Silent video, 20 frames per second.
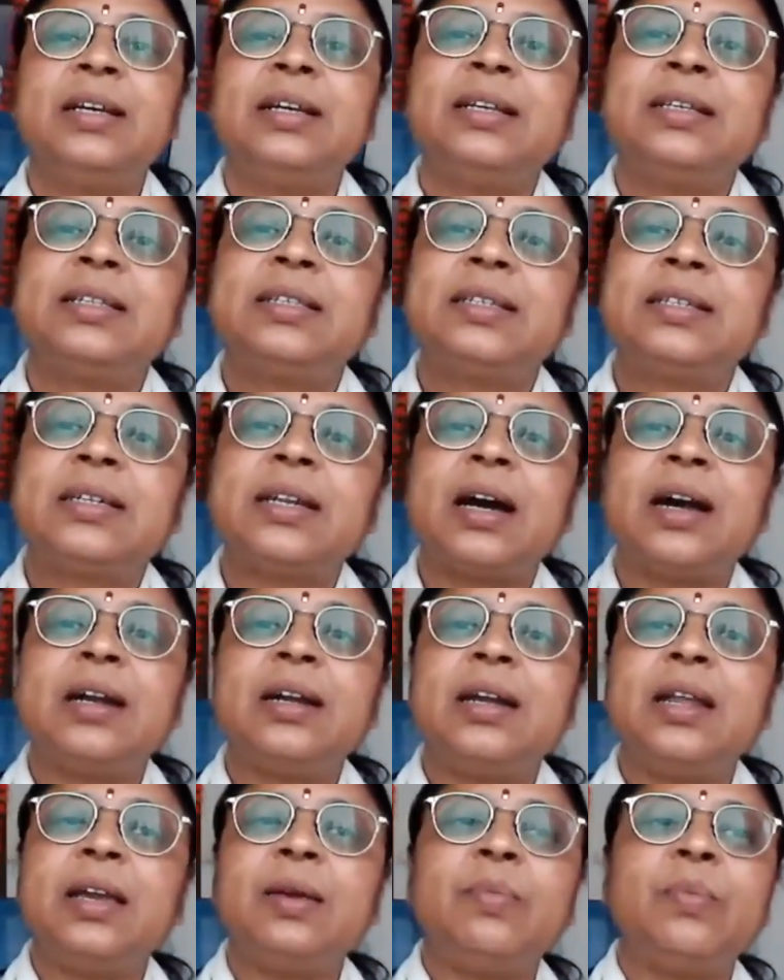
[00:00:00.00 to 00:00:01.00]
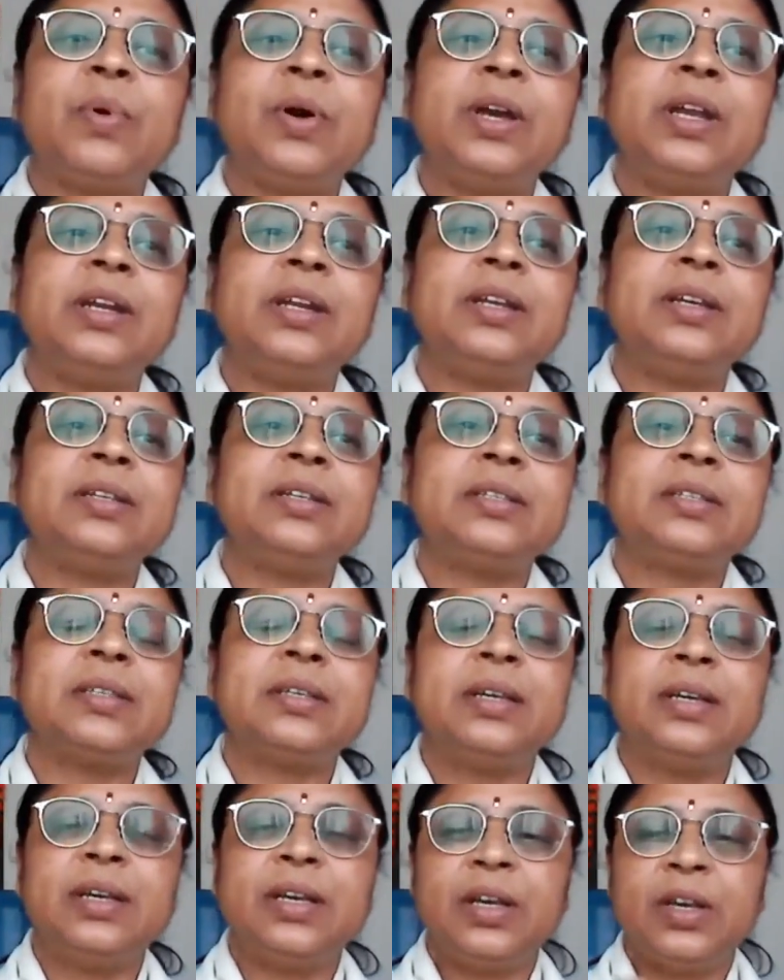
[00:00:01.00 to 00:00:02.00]
starting point is
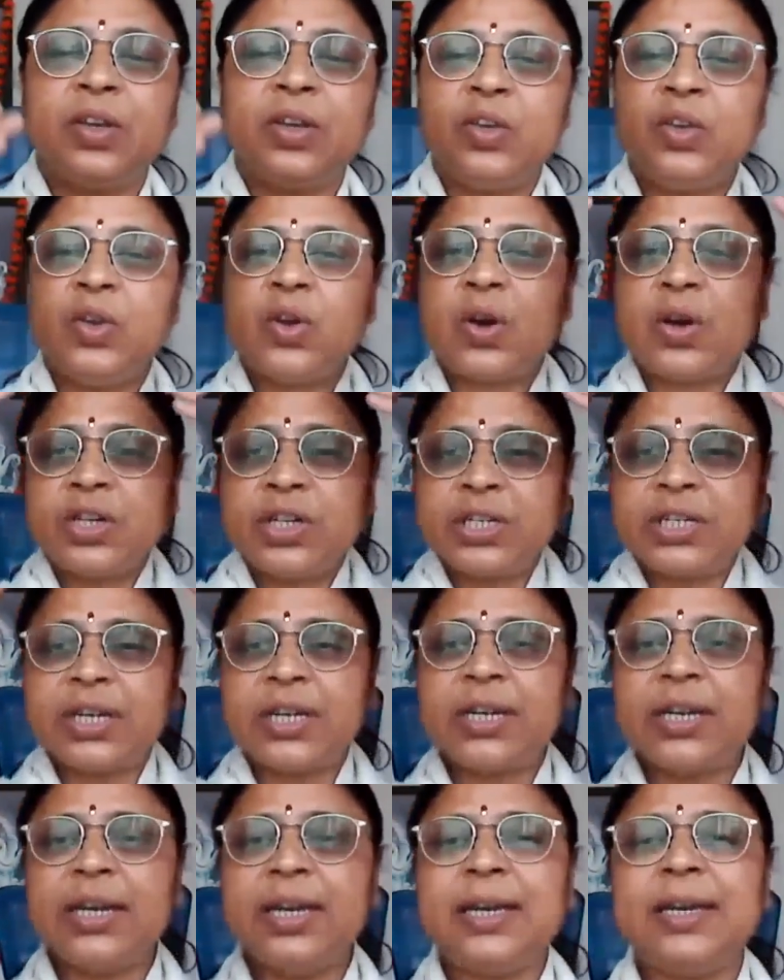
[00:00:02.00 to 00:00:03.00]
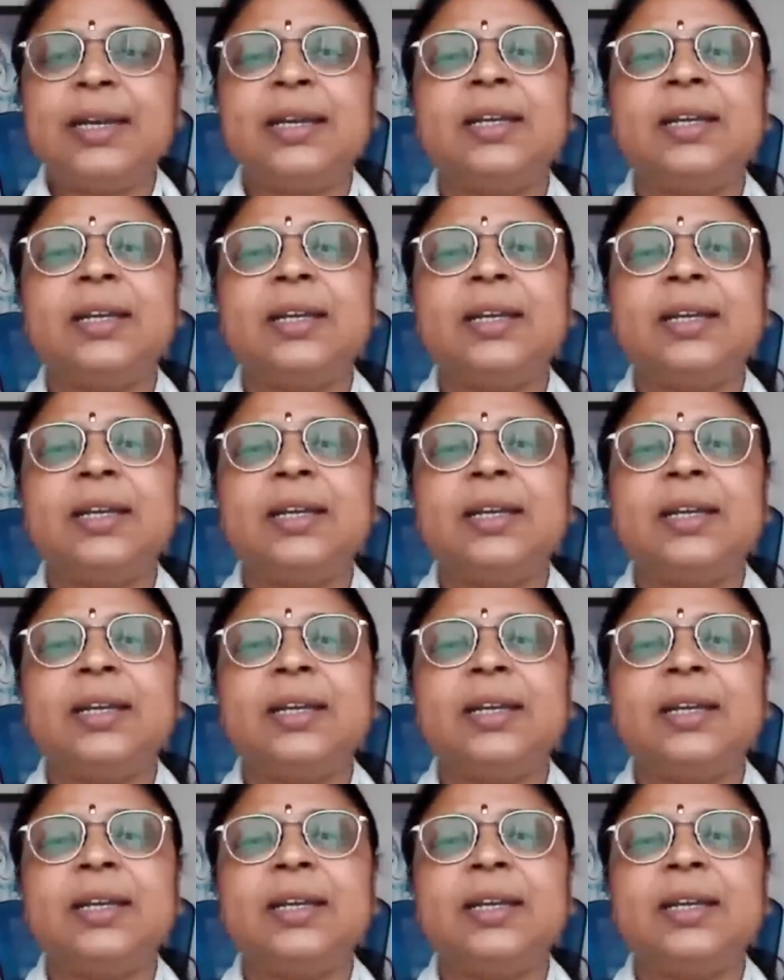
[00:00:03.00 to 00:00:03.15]
your sharir